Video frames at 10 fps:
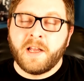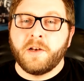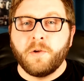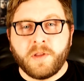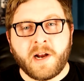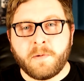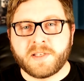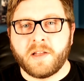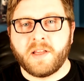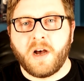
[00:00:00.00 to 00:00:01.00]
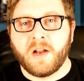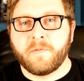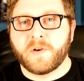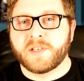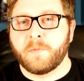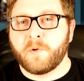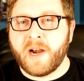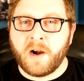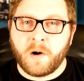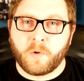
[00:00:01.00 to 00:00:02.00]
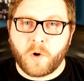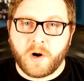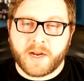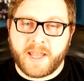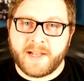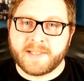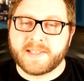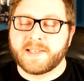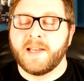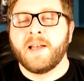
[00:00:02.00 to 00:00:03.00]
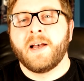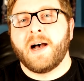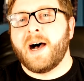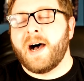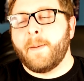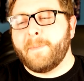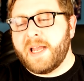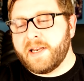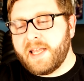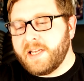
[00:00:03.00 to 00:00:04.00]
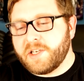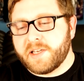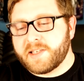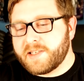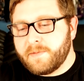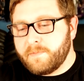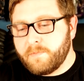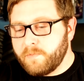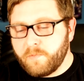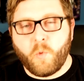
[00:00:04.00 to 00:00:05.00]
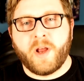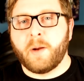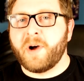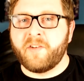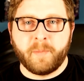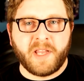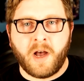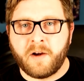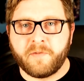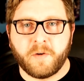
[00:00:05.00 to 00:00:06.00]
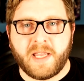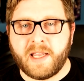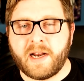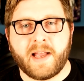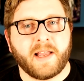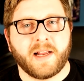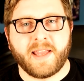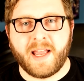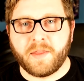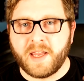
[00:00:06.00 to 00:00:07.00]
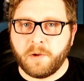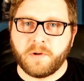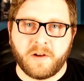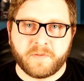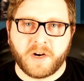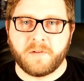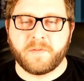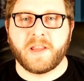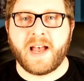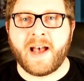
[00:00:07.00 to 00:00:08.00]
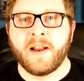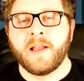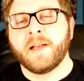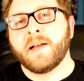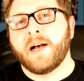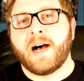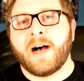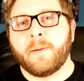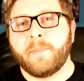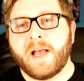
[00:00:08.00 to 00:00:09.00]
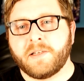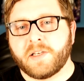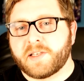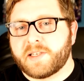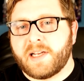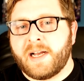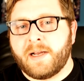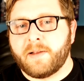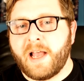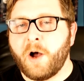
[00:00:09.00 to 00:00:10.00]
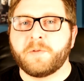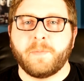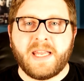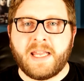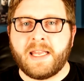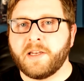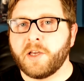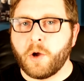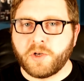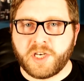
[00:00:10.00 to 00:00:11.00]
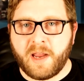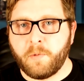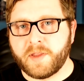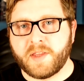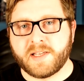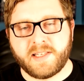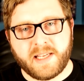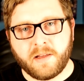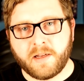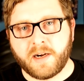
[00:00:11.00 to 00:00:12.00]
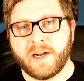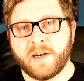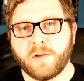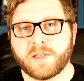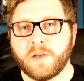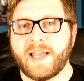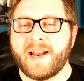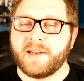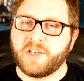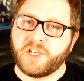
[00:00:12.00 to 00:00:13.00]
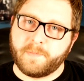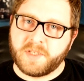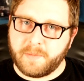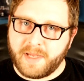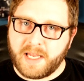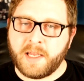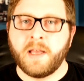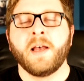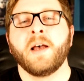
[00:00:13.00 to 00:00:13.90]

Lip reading: knew that I was on the hunt for some rare Aurora kits, and he just went above and beyond for me, and I can't thank you enough, Kurt, for that. And just helped me negotiate with this dealer and also get it shipped to me.